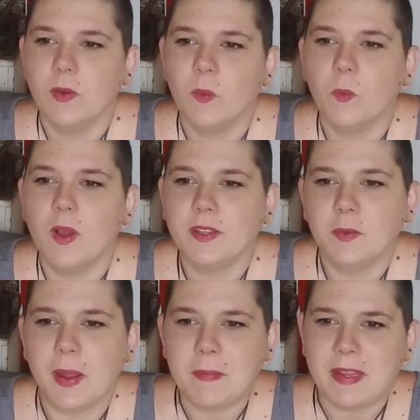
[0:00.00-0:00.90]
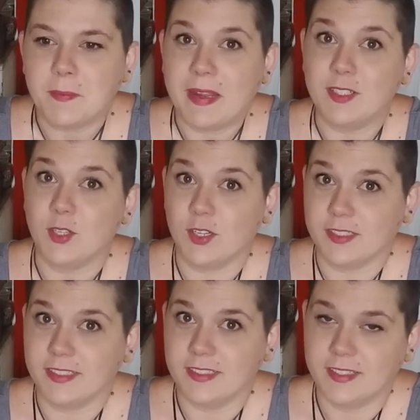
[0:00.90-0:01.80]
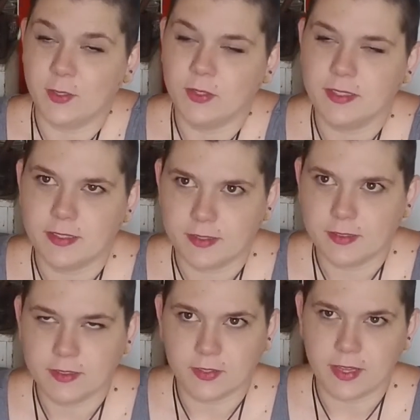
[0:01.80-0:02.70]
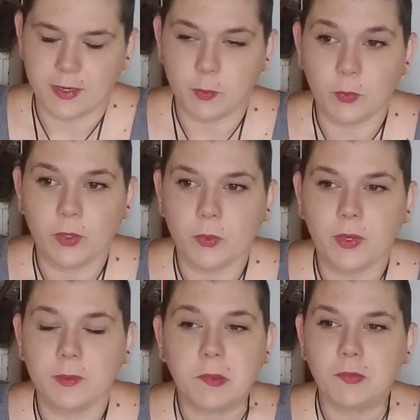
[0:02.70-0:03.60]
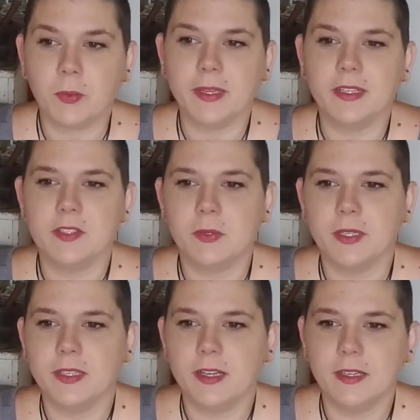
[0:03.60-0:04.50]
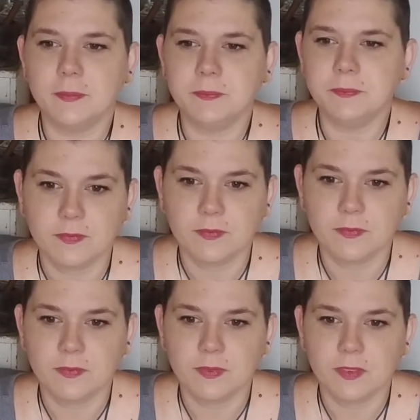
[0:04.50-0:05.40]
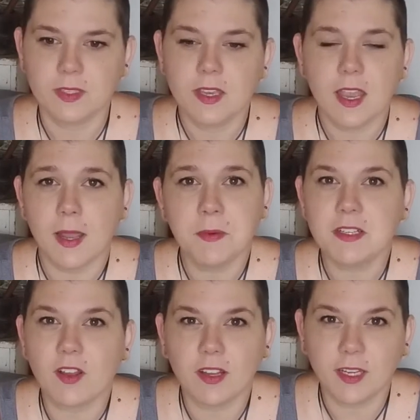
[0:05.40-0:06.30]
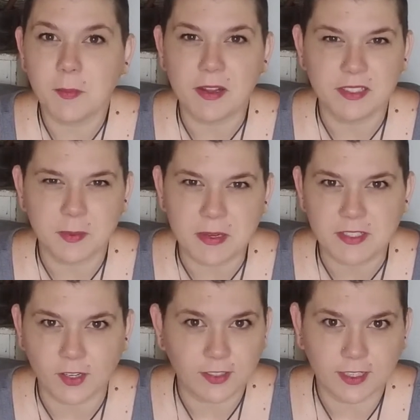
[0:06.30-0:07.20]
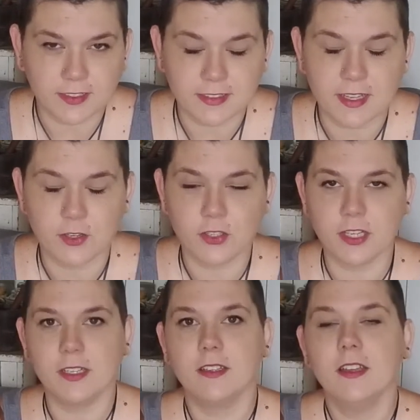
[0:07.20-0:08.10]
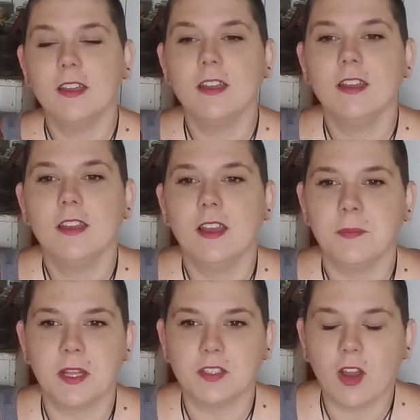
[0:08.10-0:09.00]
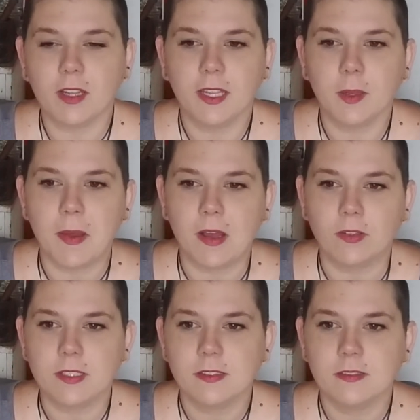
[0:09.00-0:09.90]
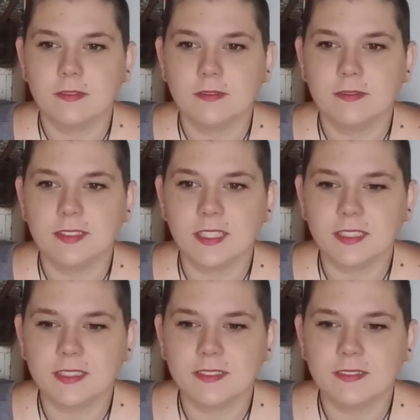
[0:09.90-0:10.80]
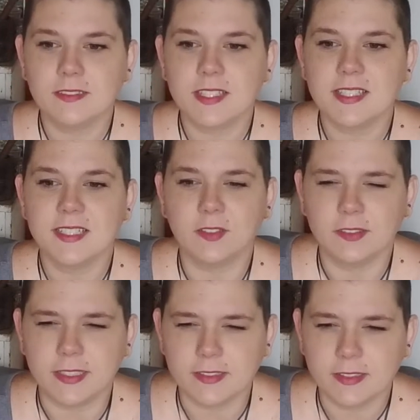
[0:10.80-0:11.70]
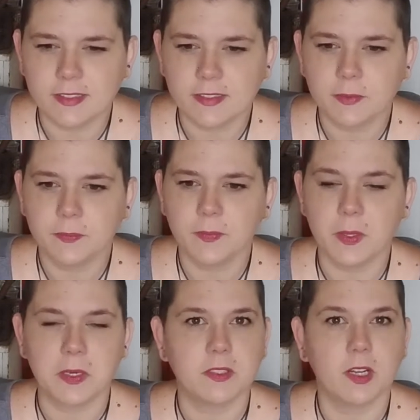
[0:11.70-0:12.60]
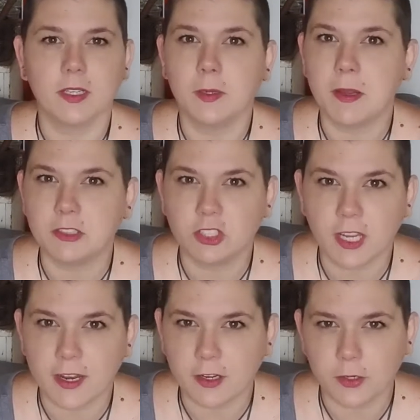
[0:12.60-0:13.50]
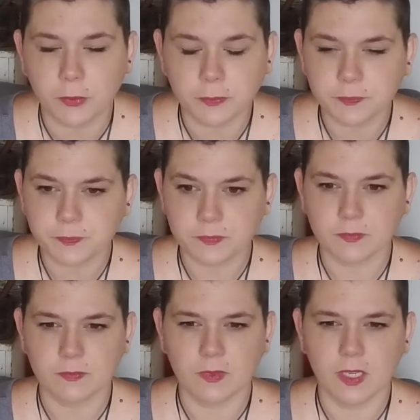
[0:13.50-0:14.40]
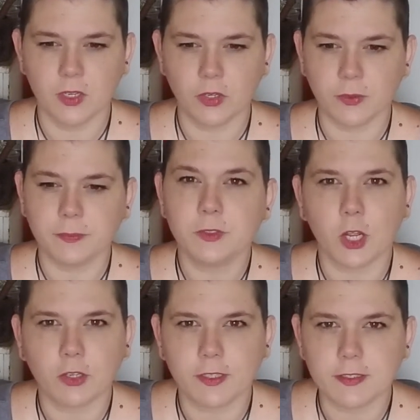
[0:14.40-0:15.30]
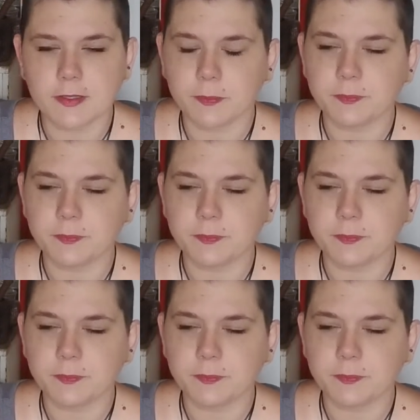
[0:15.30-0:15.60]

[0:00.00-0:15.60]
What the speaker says: What do I mean by darkness, though? Let's clear that up real quick before we get into it. I'm not talking about yummy dark goddess energy. I'm not talking about the stillness. I'm not talking about shadow, inner darkness.